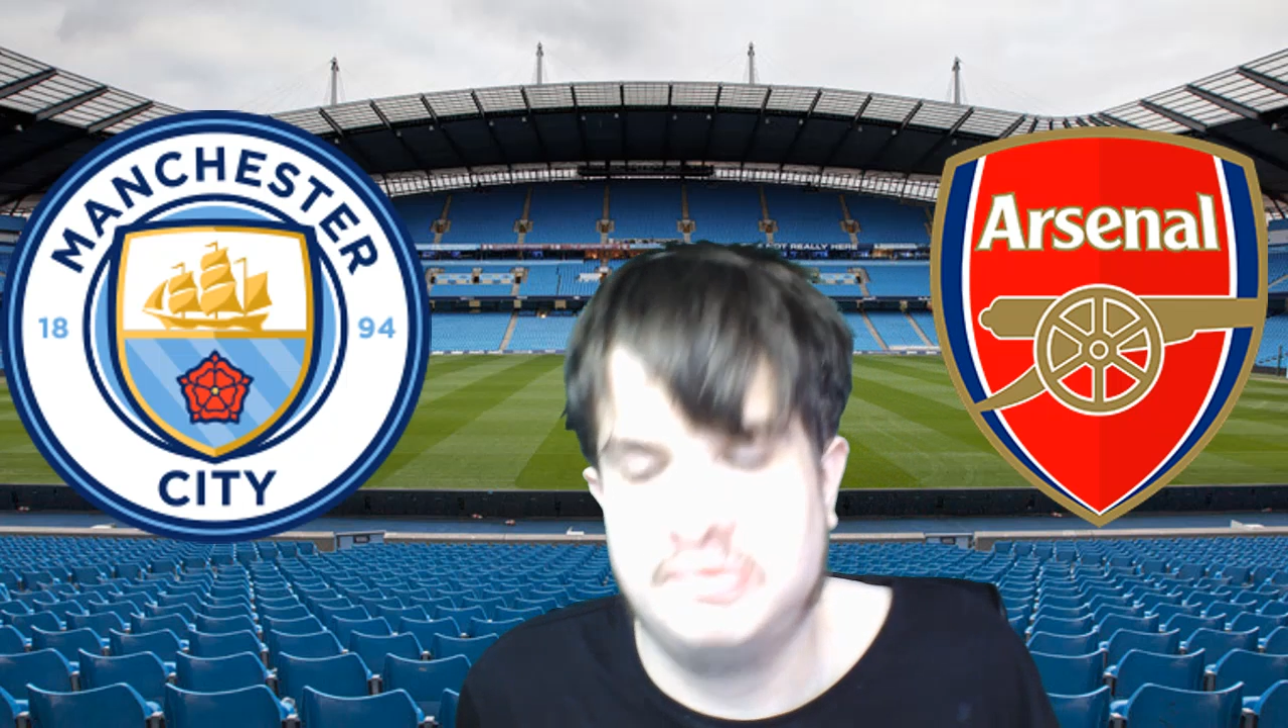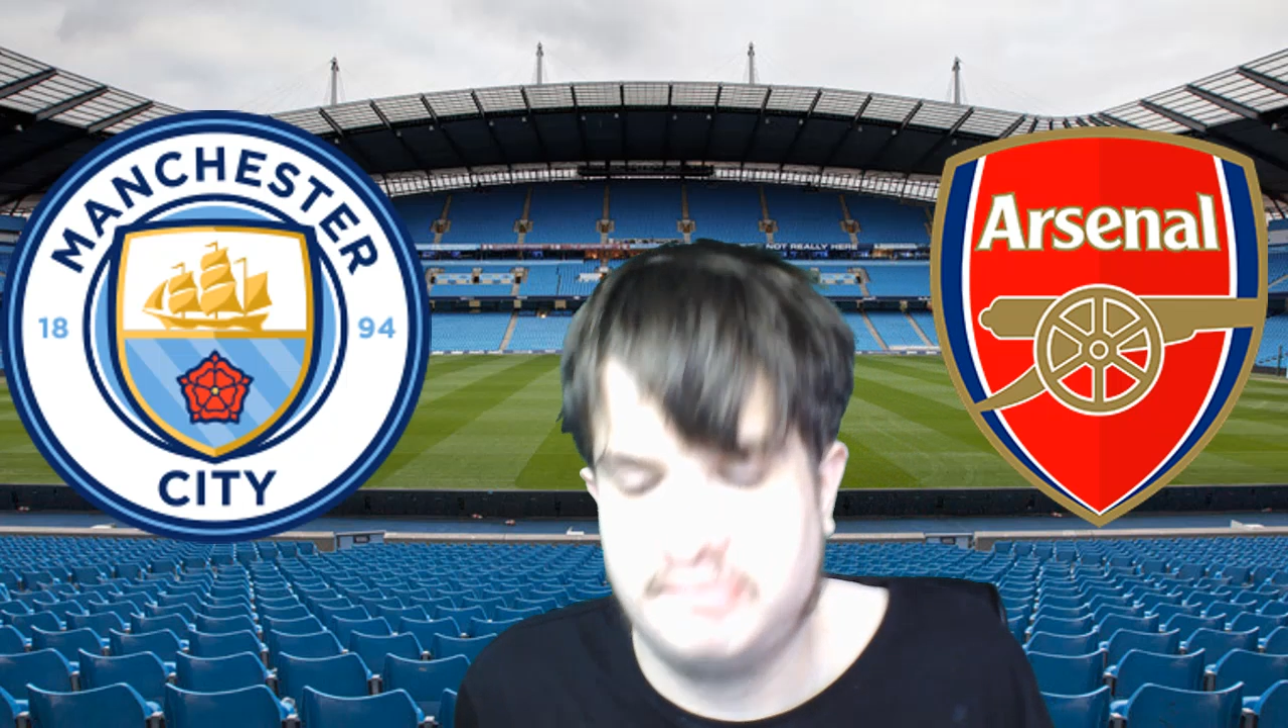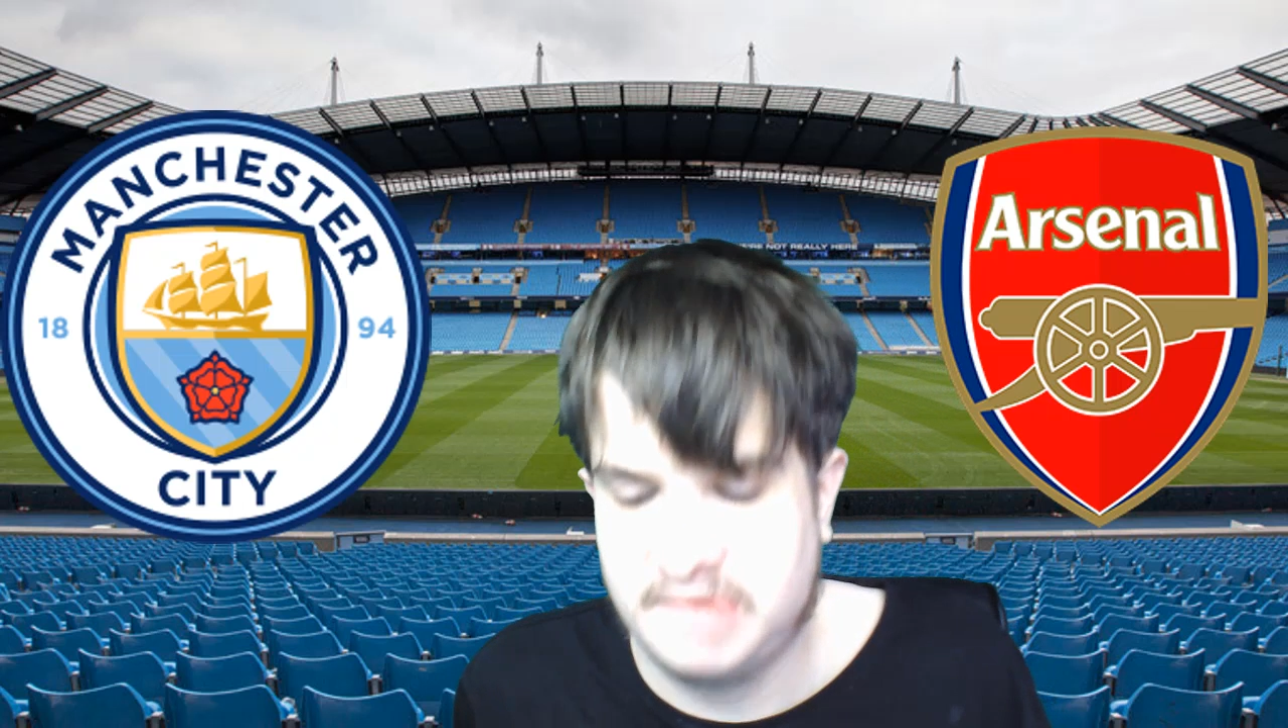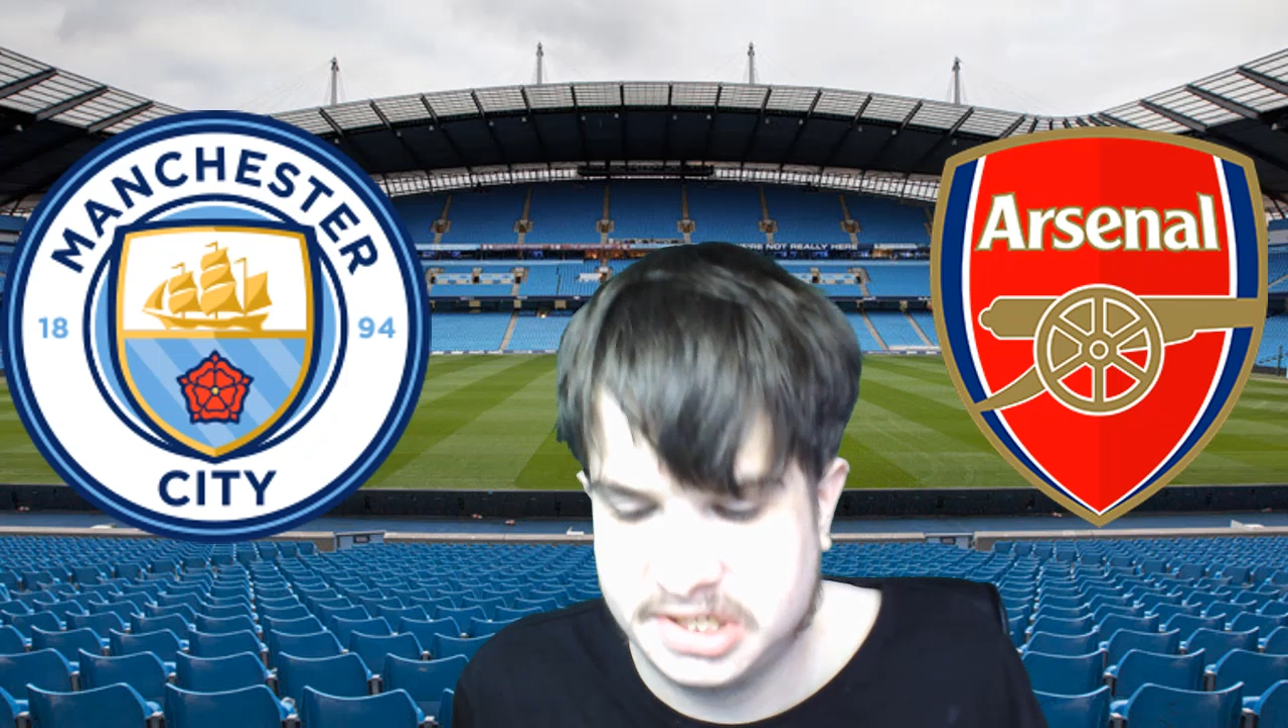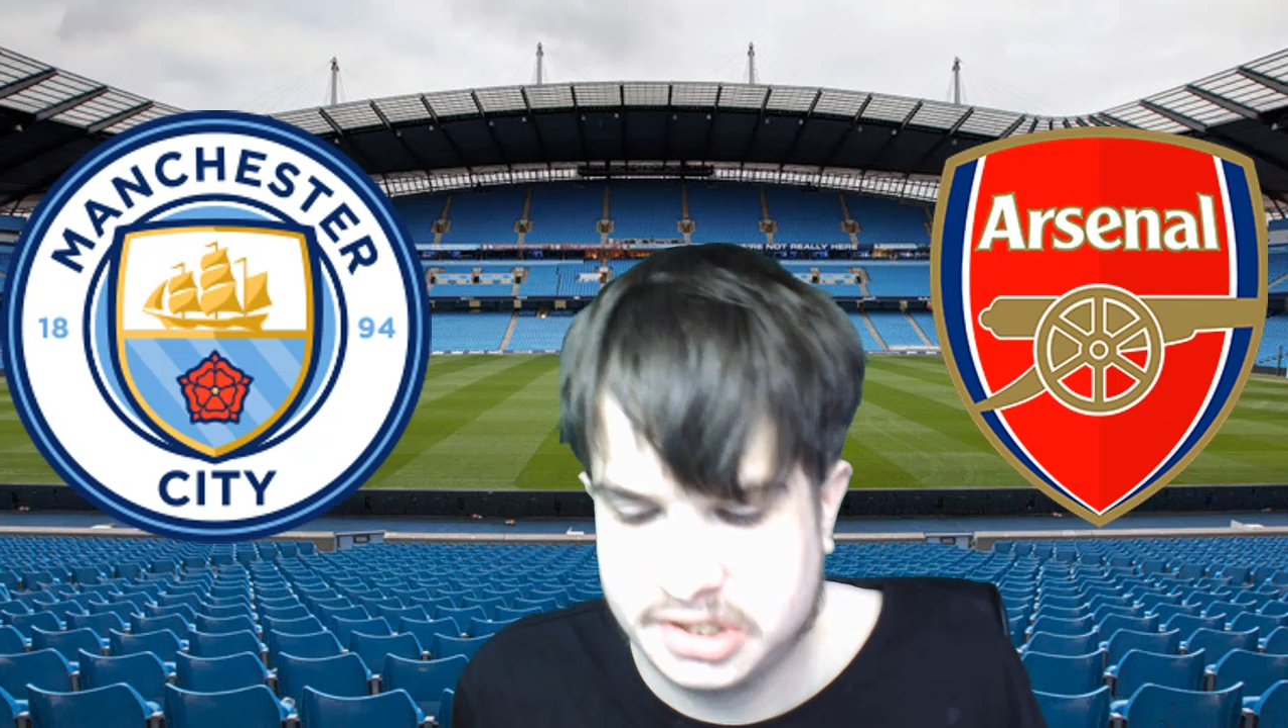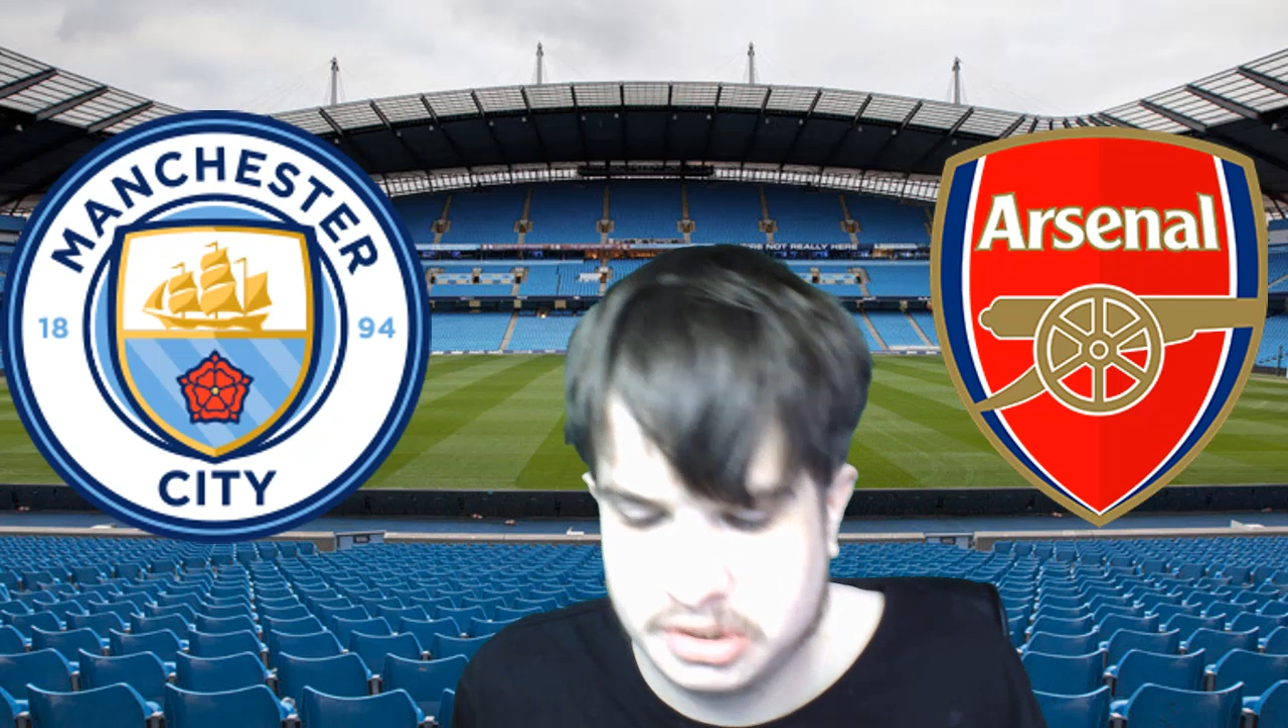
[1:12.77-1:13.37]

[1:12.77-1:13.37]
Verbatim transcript: fans